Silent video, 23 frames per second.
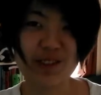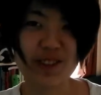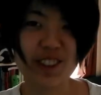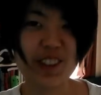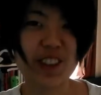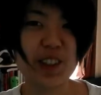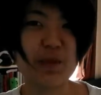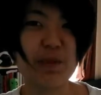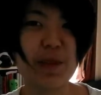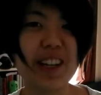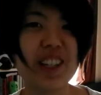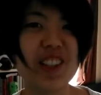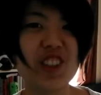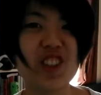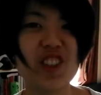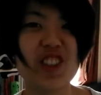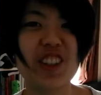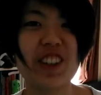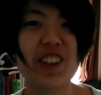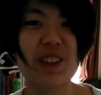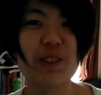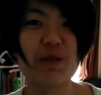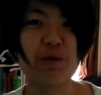
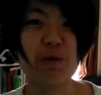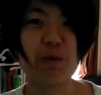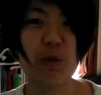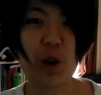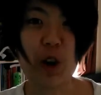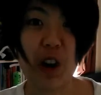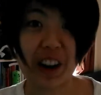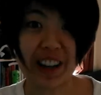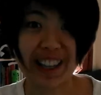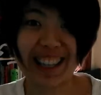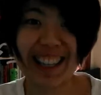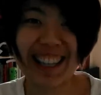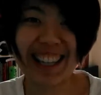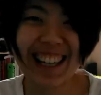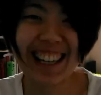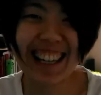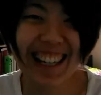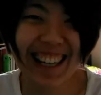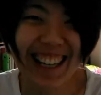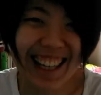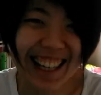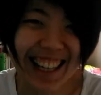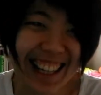dimension of work
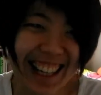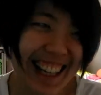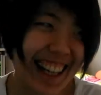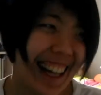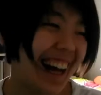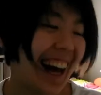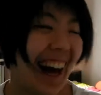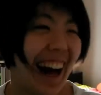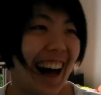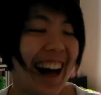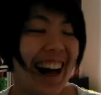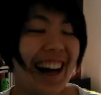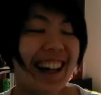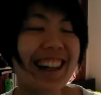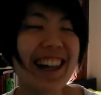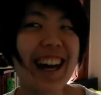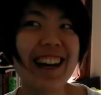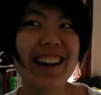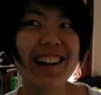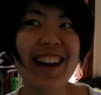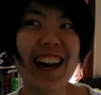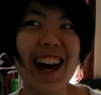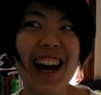
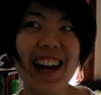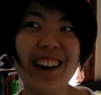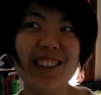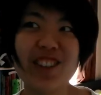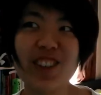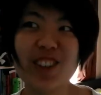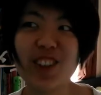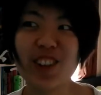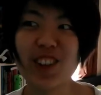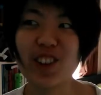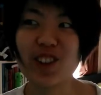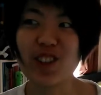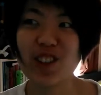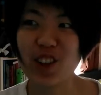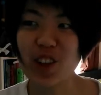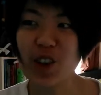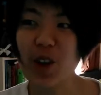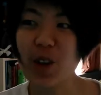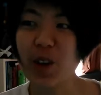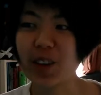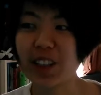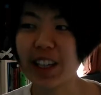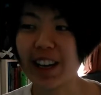that you have to
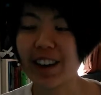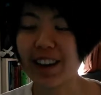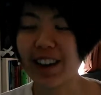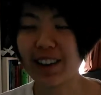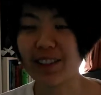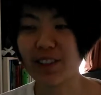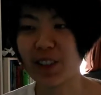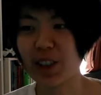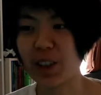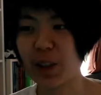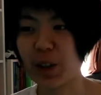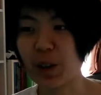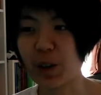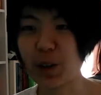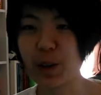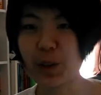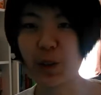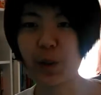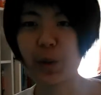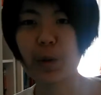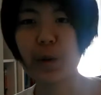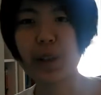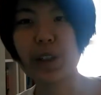do, or that you have to go
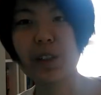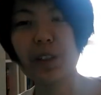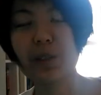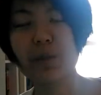through when